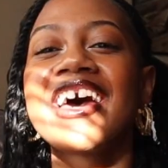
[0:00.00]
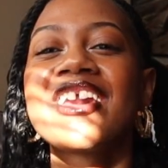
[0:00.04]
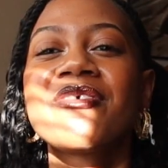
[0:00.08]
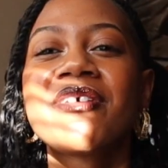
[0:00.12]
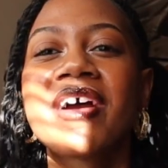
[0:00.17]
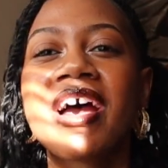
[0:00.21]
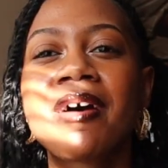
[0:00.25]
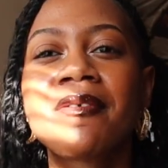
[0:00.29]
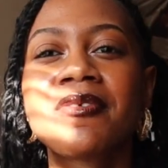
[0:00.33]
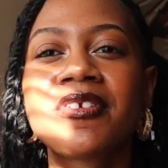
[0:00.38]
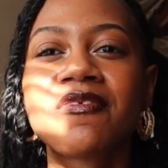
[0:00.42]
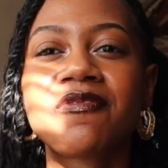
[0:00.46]
don't
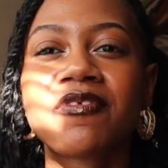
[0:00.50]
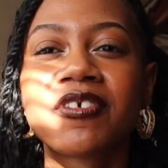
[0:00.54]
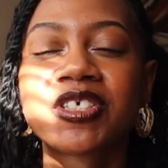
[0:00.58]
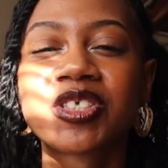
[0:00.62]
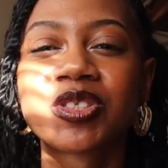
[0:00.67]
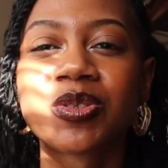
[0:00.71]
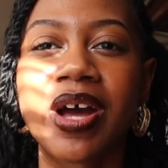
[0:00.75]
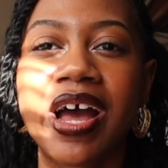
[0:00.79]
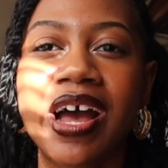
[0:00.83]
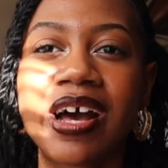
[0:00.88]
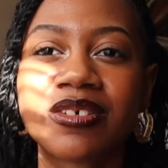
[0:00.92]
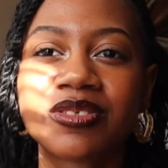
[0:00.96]
have an
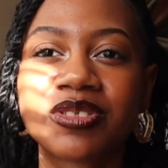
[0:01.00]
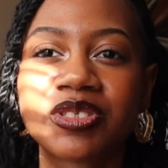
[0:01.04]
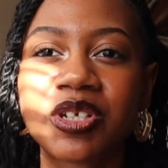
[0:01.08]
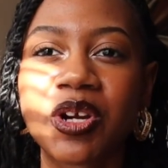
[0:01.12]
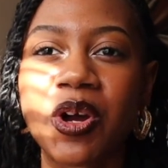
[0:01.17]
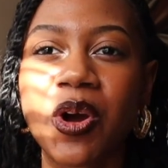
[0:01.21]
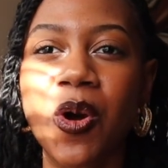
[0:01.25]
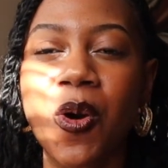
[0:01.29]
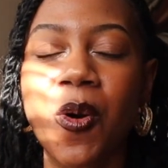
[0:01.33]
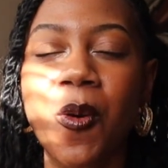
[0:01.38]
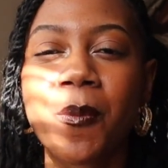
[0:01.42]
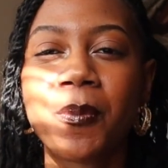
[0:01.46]
official
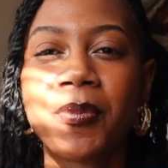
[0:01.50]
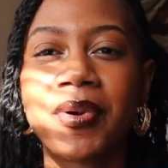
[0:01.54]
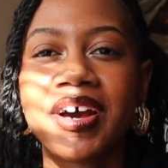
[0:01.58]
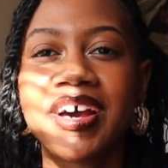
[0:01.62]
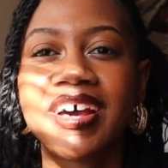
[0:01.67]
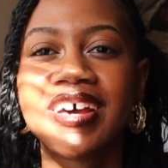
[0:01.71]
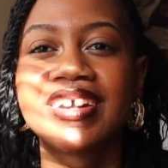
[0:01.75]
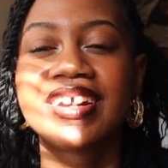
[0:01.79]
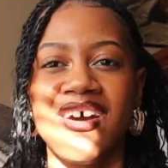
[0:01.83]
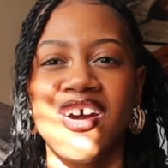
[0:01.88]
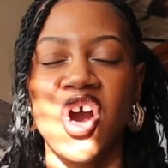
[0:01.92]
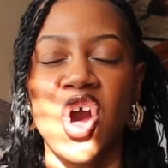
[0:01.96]
outro,
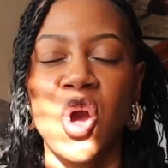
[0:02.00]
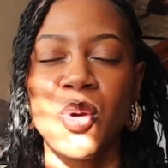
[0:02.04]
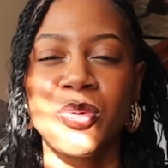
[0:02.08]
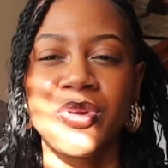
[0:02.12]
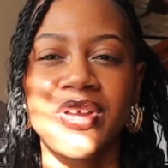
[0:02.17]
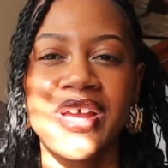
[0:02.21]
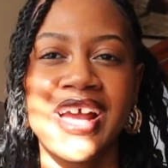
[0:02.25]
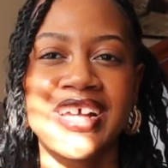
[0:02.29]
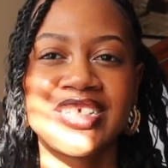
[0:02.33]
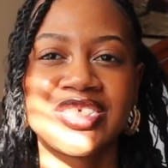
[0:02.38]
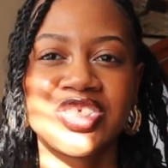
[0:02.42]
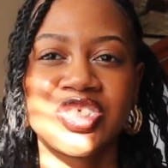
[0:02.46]
but I hope you
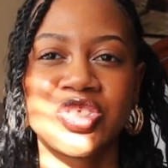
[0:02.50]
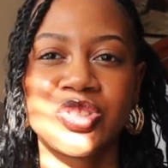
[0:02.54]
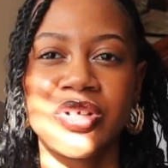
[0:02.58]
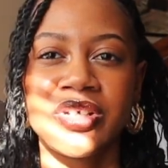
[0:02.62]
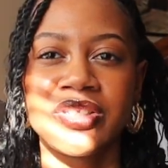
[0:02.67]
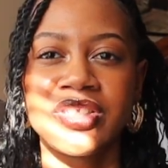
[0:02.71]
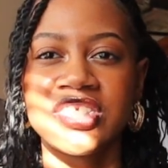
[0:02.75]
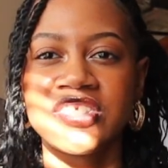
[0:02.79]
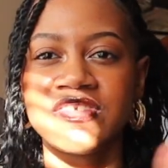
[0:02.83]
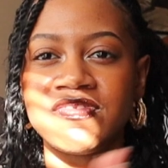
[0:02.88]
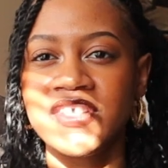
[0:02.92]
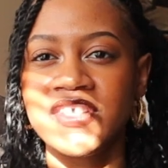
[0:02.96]
guys enjoyed this